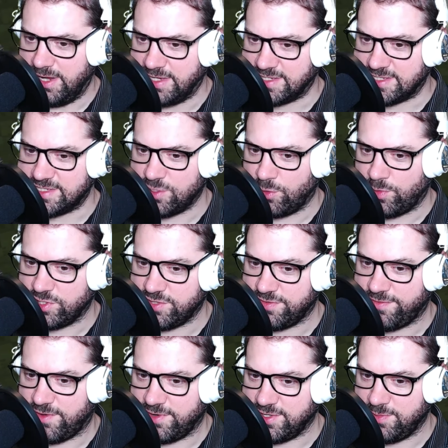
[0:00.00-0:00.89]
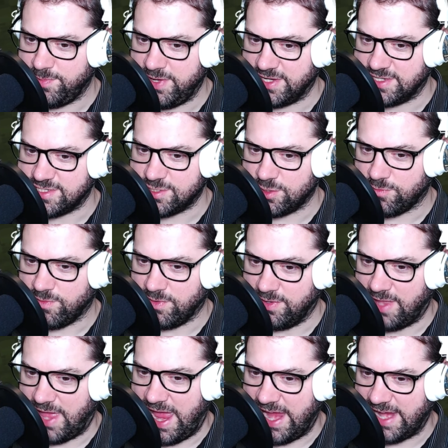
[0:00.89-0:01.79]
so much fun to me. It's so
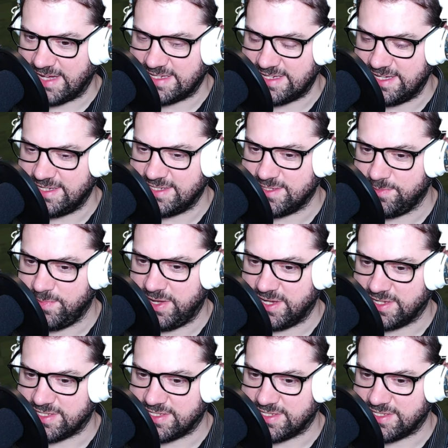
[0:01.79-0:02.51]
relaxing to me.